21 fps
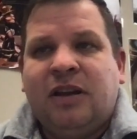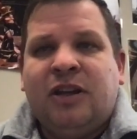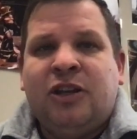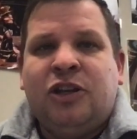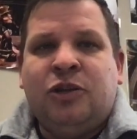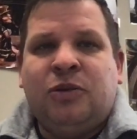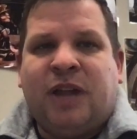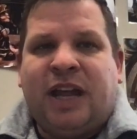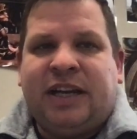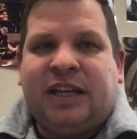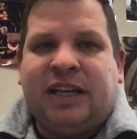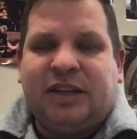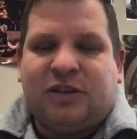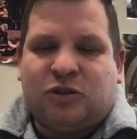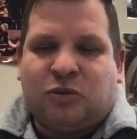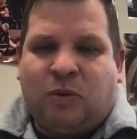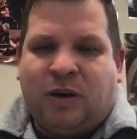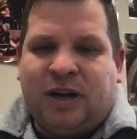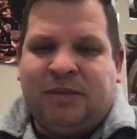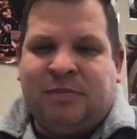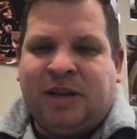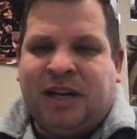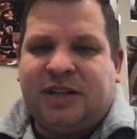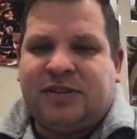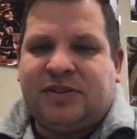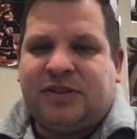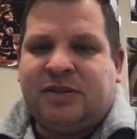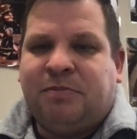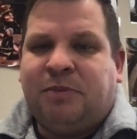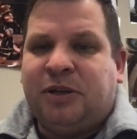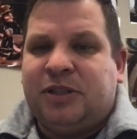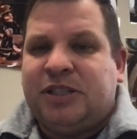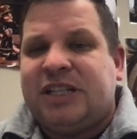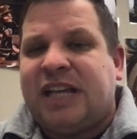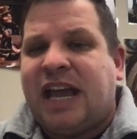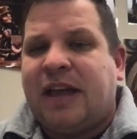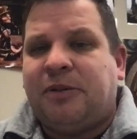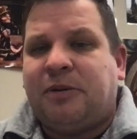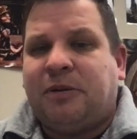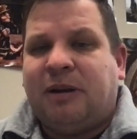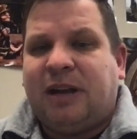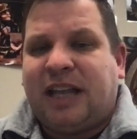You then get 20 minutes to put
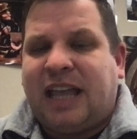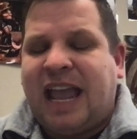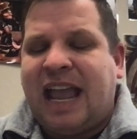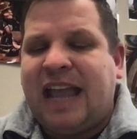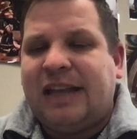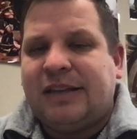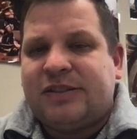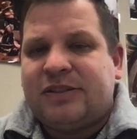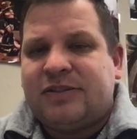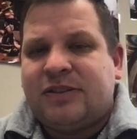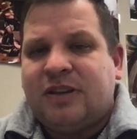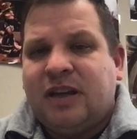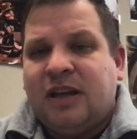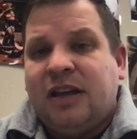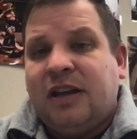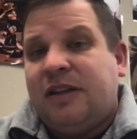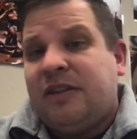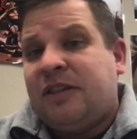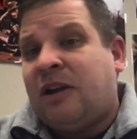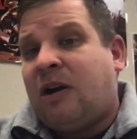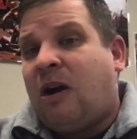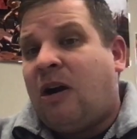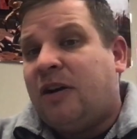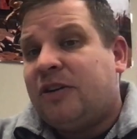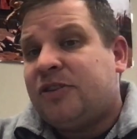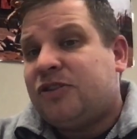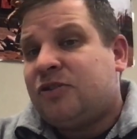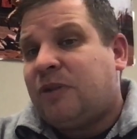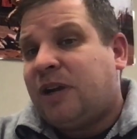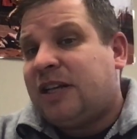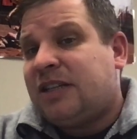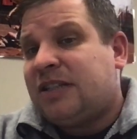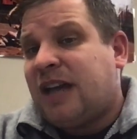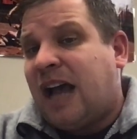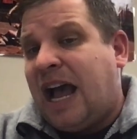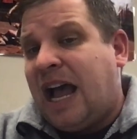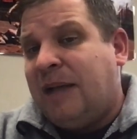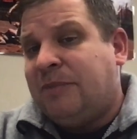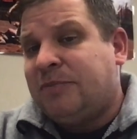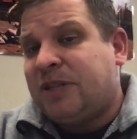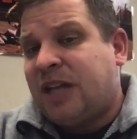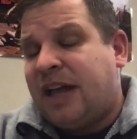together a case. There are strict
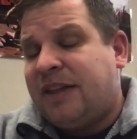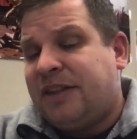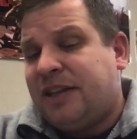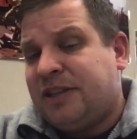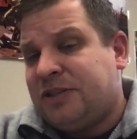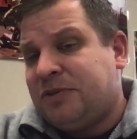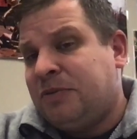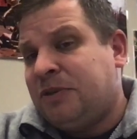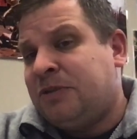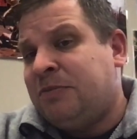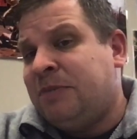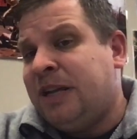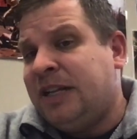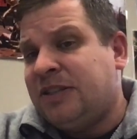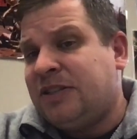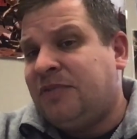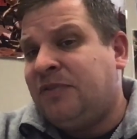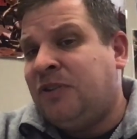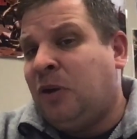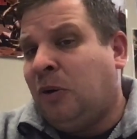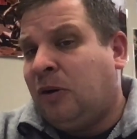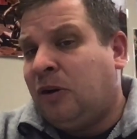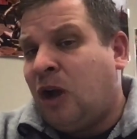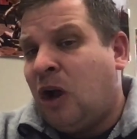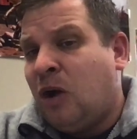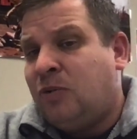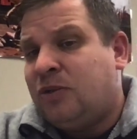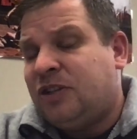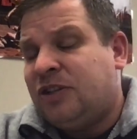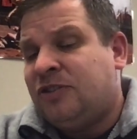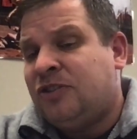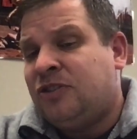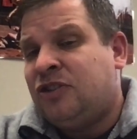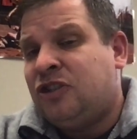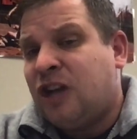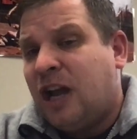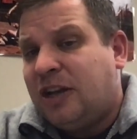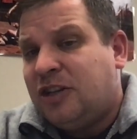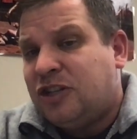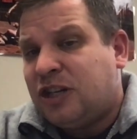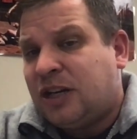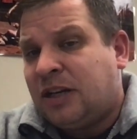times on this, which means if your coach is
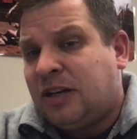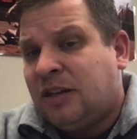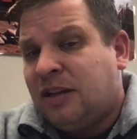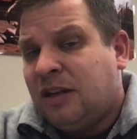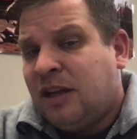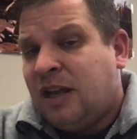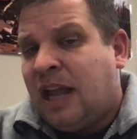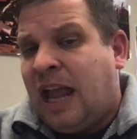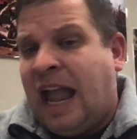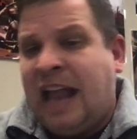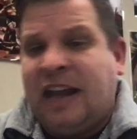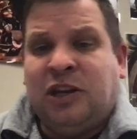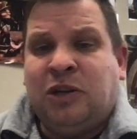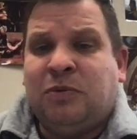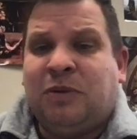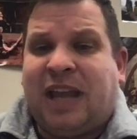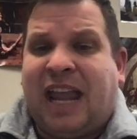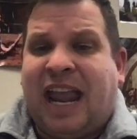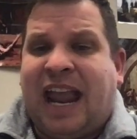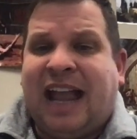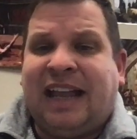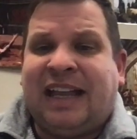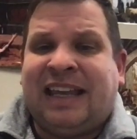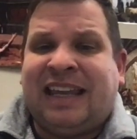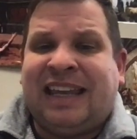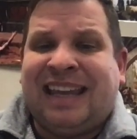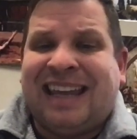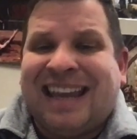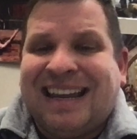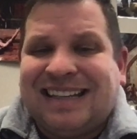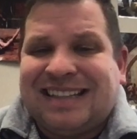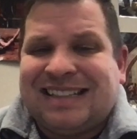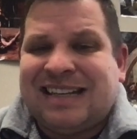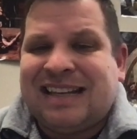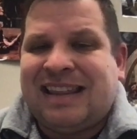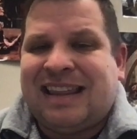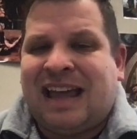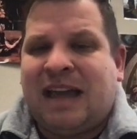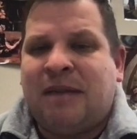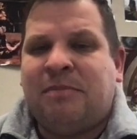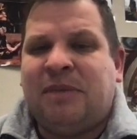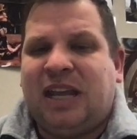judging and you can't get to
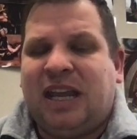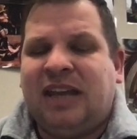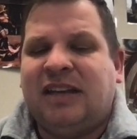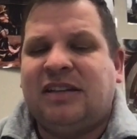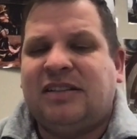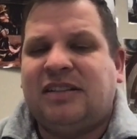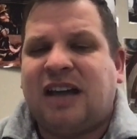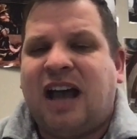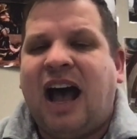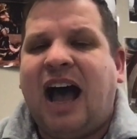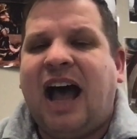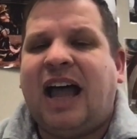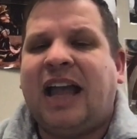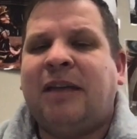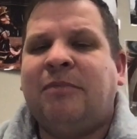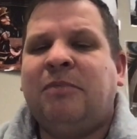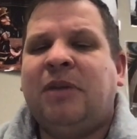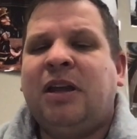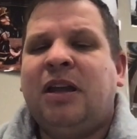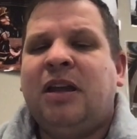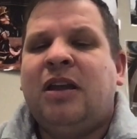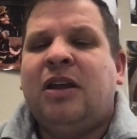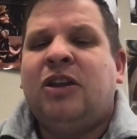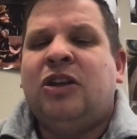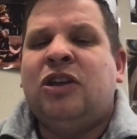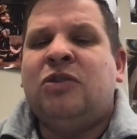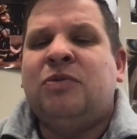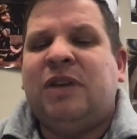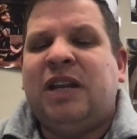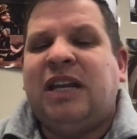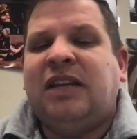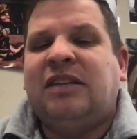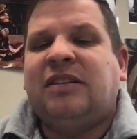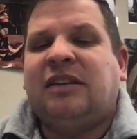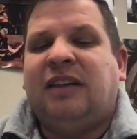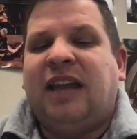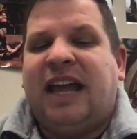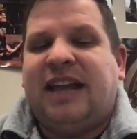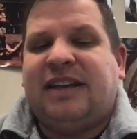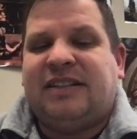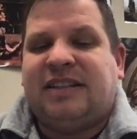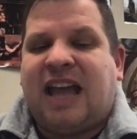them in time, you need to
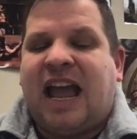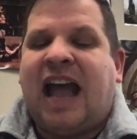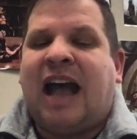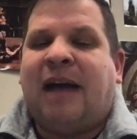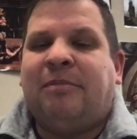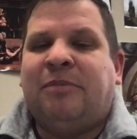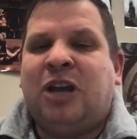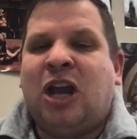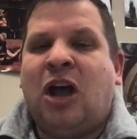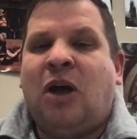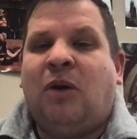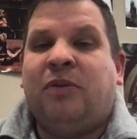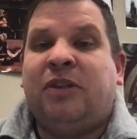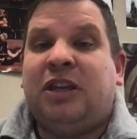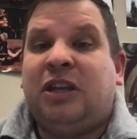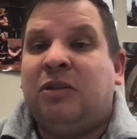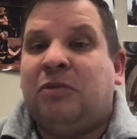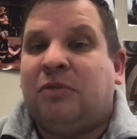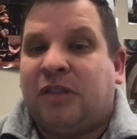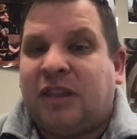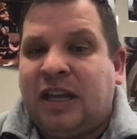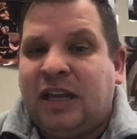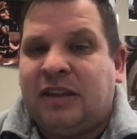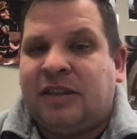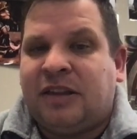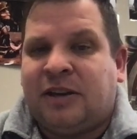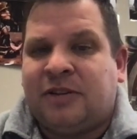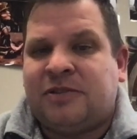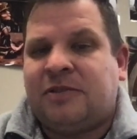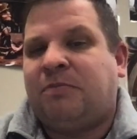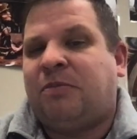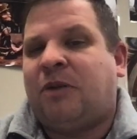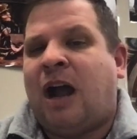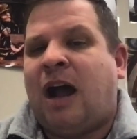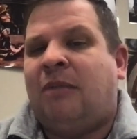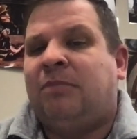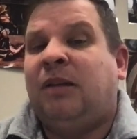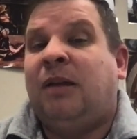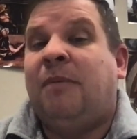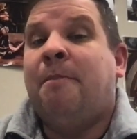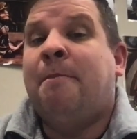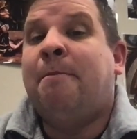let TAB know that you think there's a
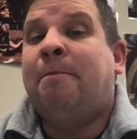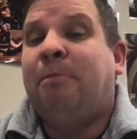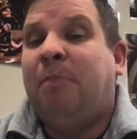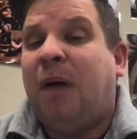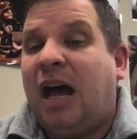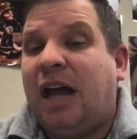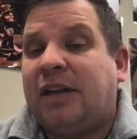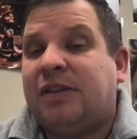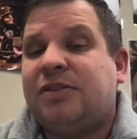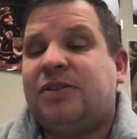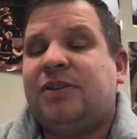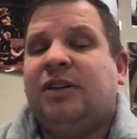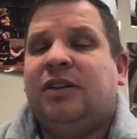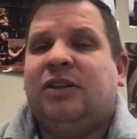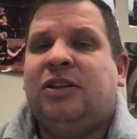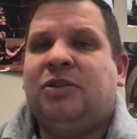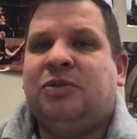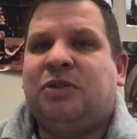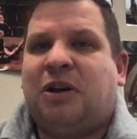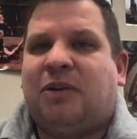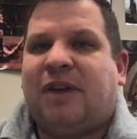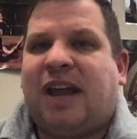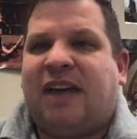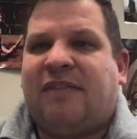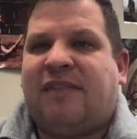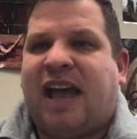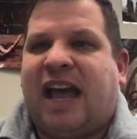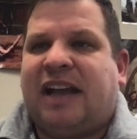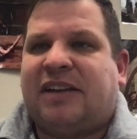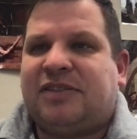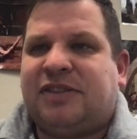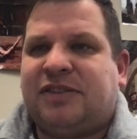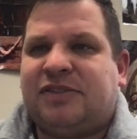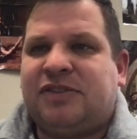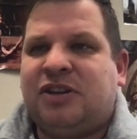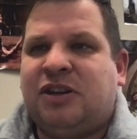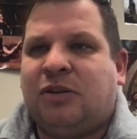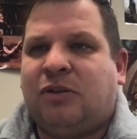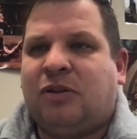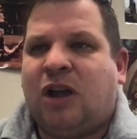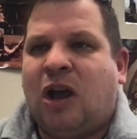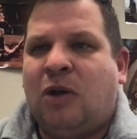problem, but you don't have access to
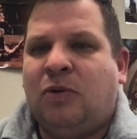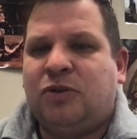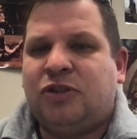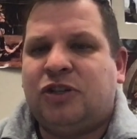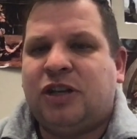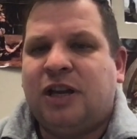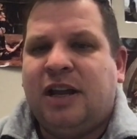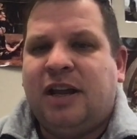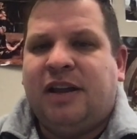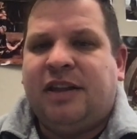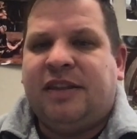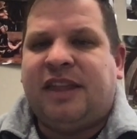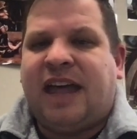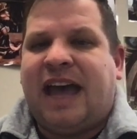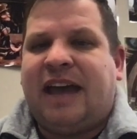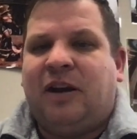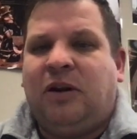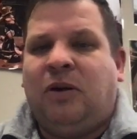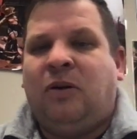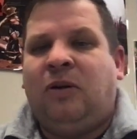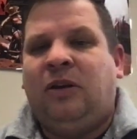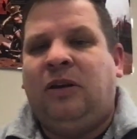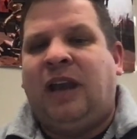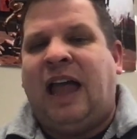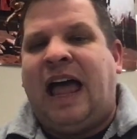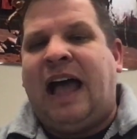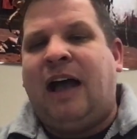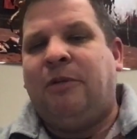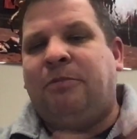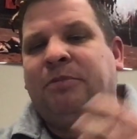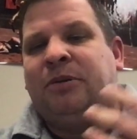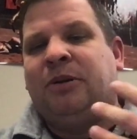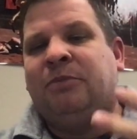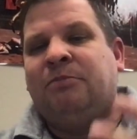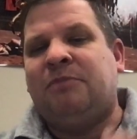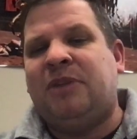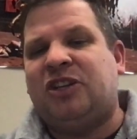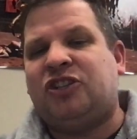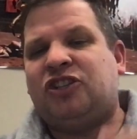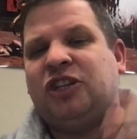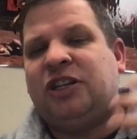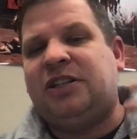your coach. That will allow
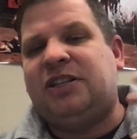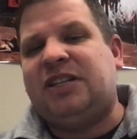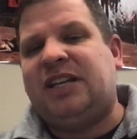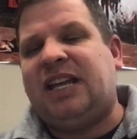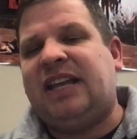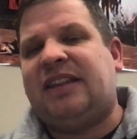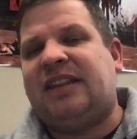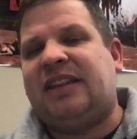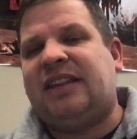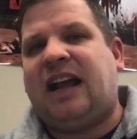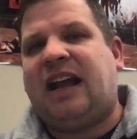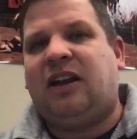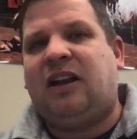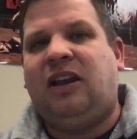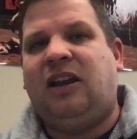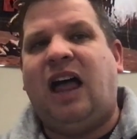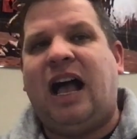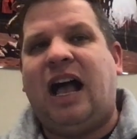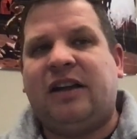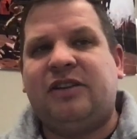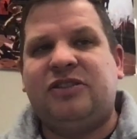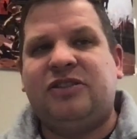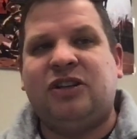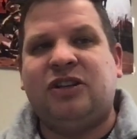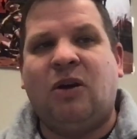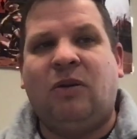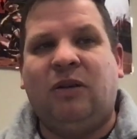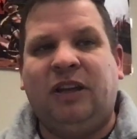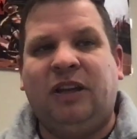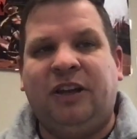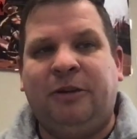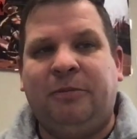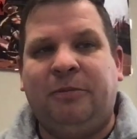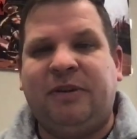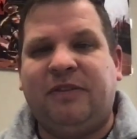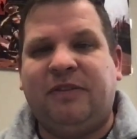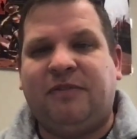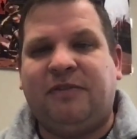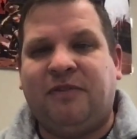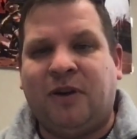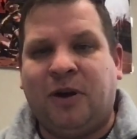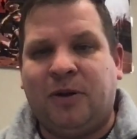permission to get that clock to go a little
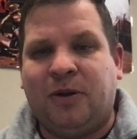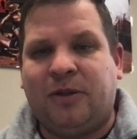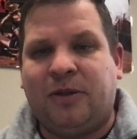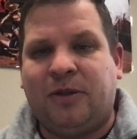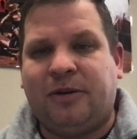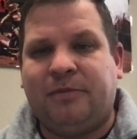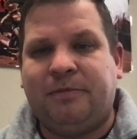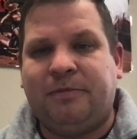bit further.